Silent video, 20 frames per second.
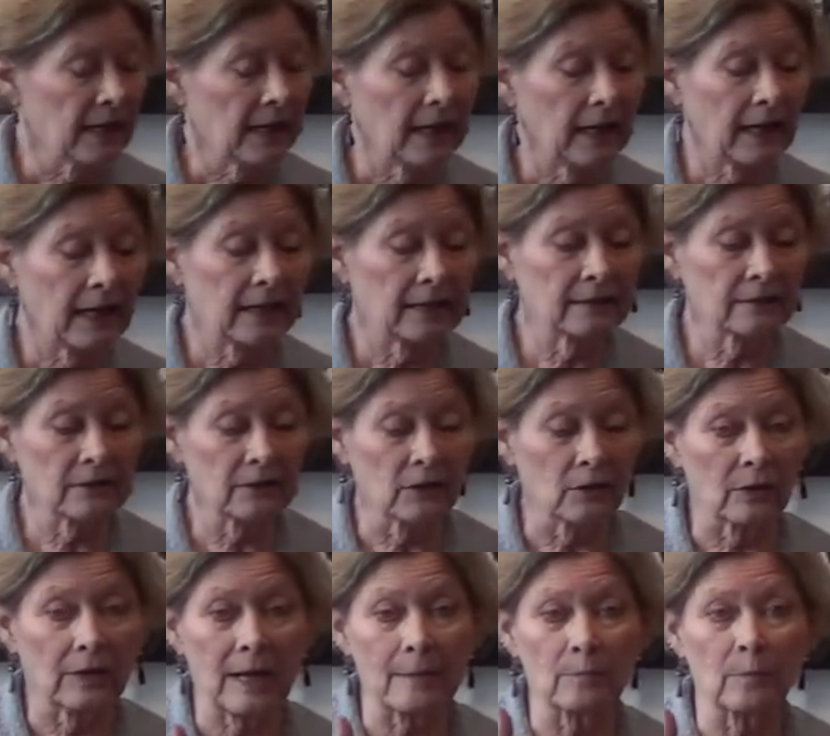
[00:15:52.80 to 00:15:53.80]
and, you
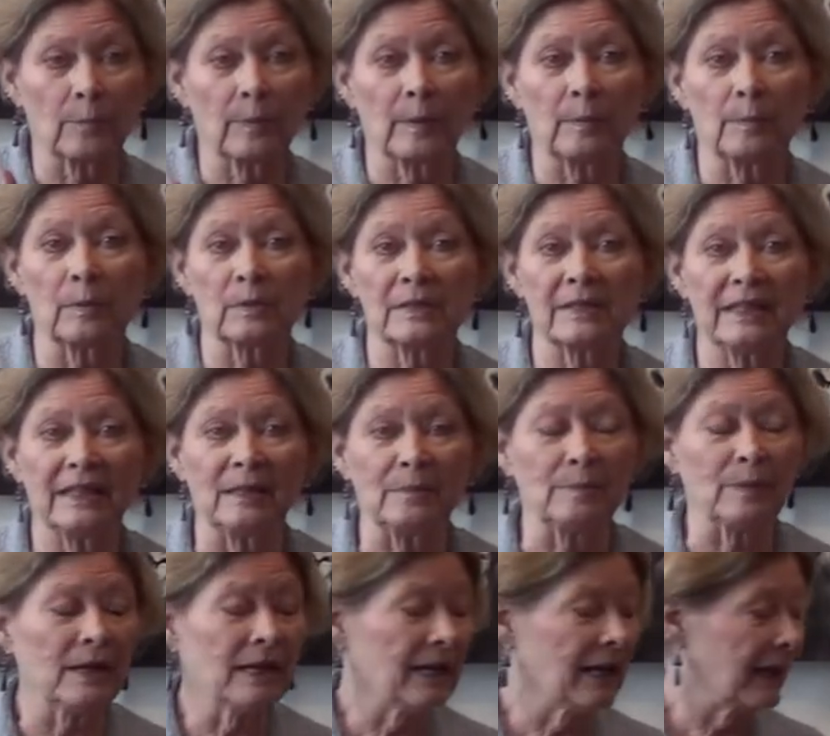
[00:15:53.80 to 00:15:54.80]
know, a couple people
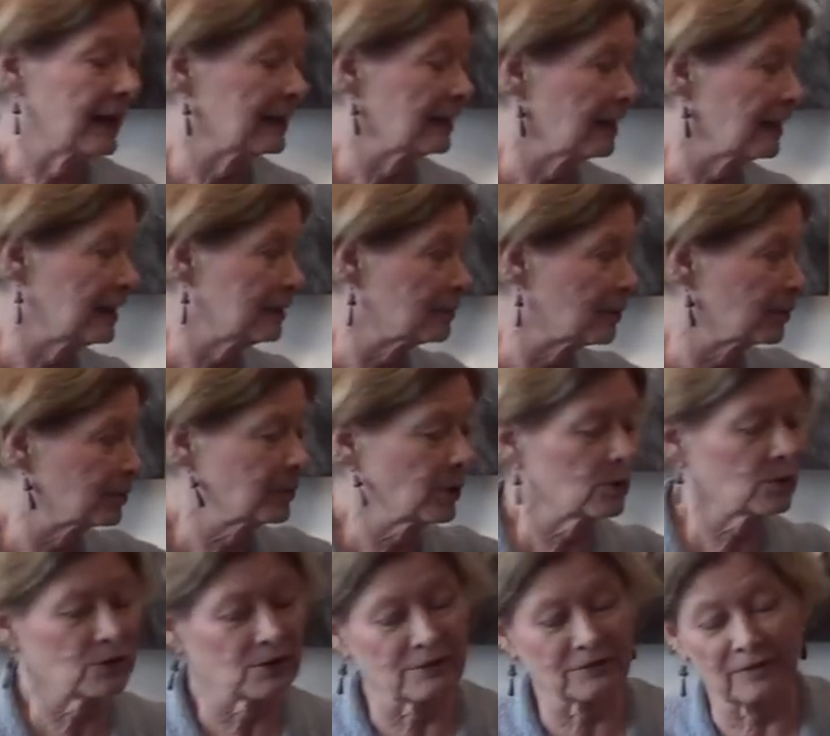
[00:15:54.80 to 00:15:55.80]
deep. And I am
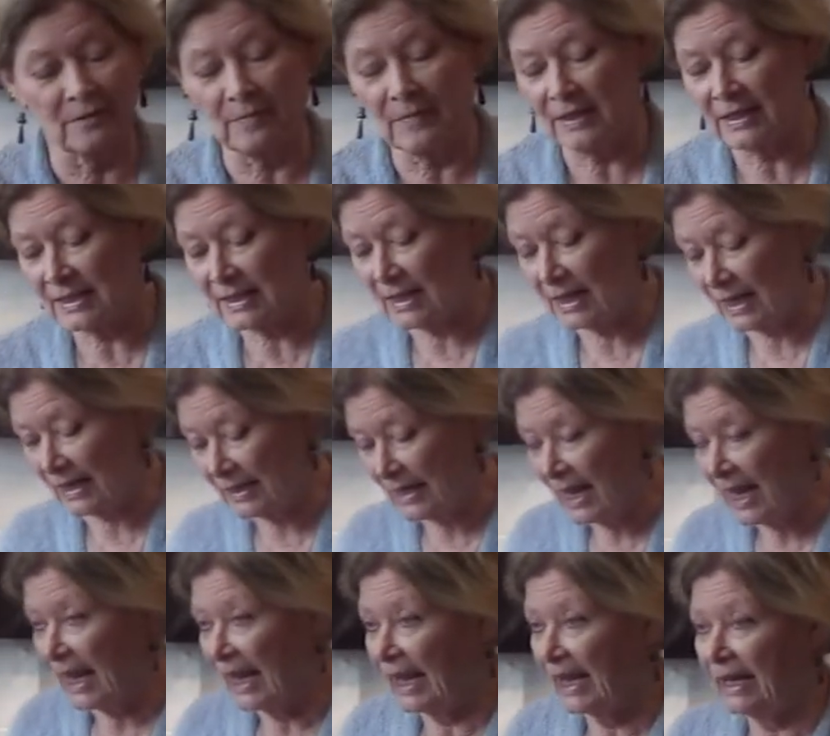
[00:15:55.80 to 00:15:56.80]
approaching from this side,
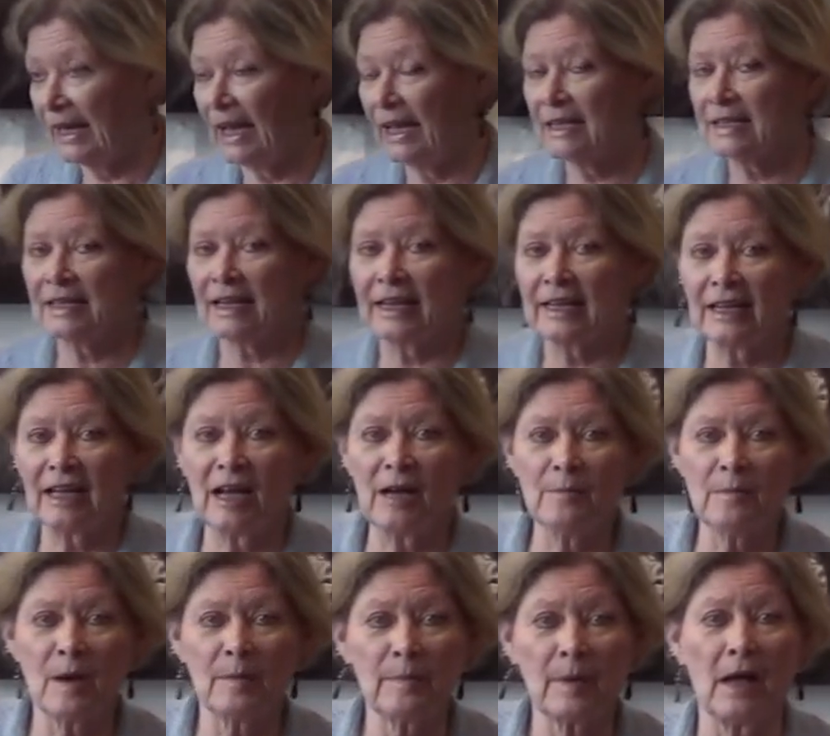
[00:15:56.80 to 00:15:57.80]
and as I
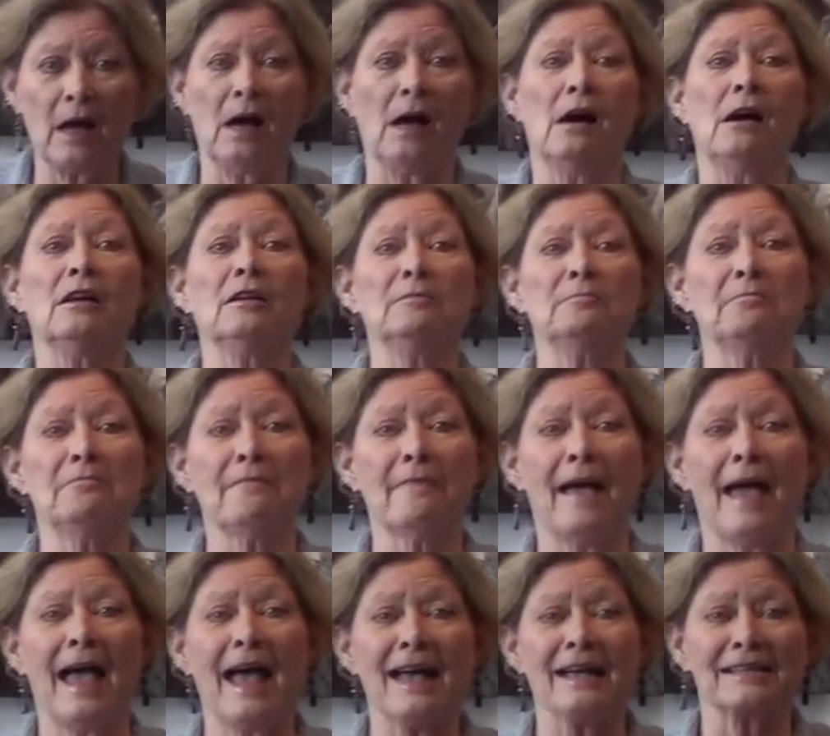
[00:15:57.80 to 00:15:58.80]
come up en
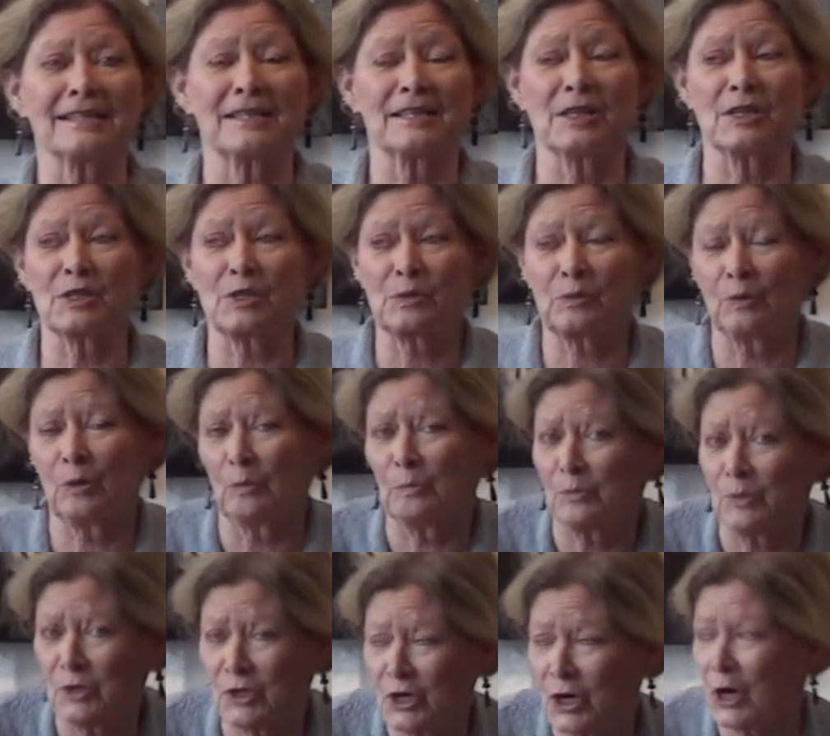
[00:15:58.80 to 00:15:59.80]
masse, this group
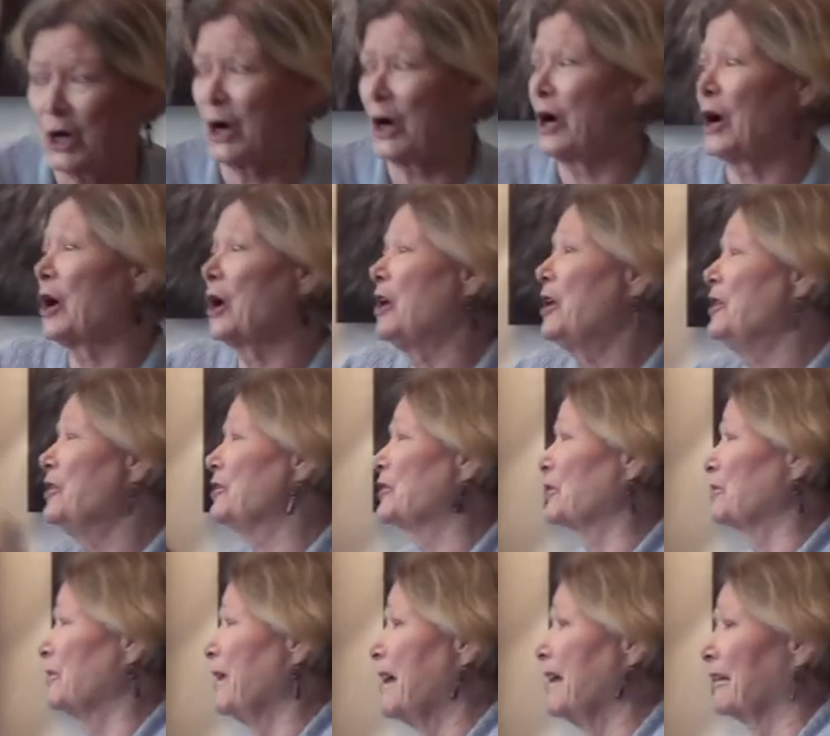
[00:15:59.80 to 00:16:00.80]
turns
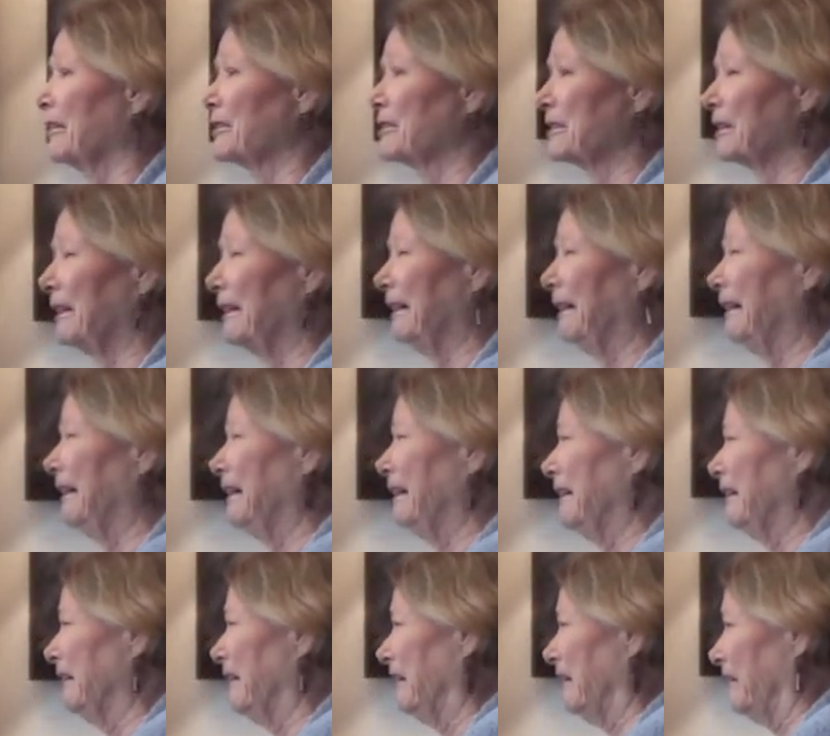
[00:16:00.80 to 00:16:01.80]
around and goes,
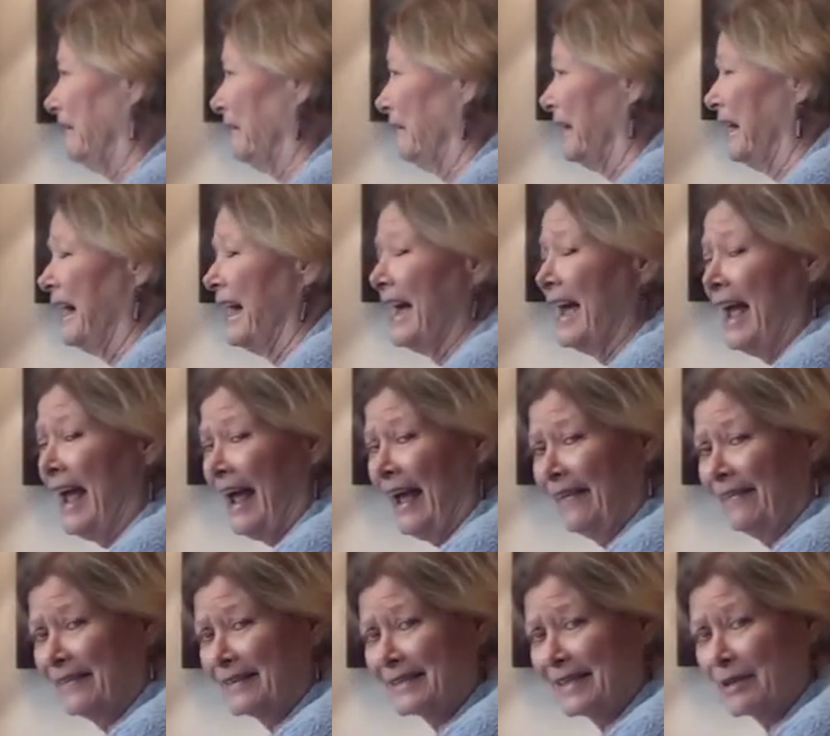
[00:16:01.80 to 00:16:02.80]
"Oh!"
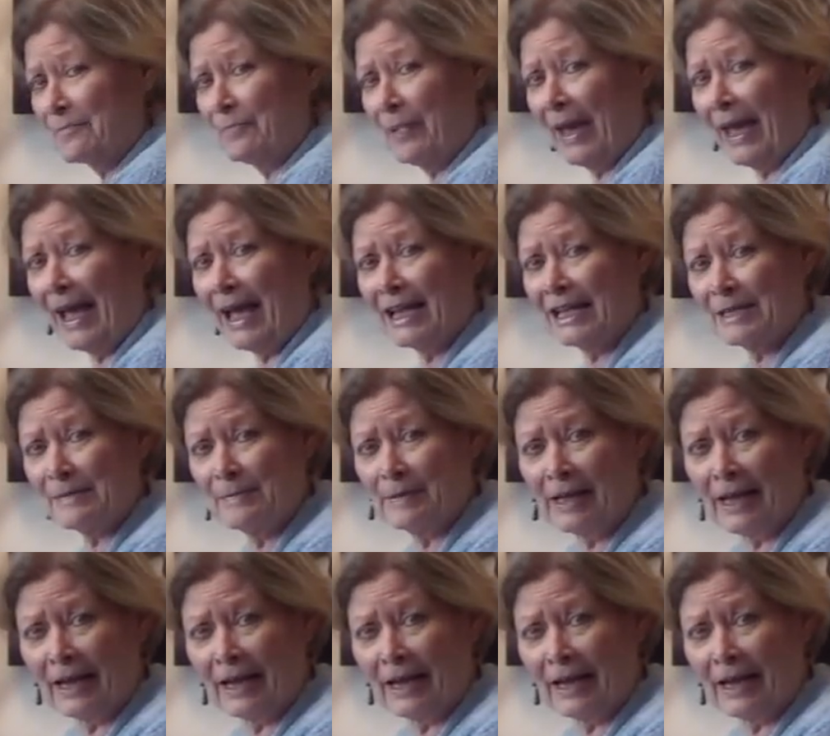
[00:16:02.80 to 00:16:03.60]
And as they pass me,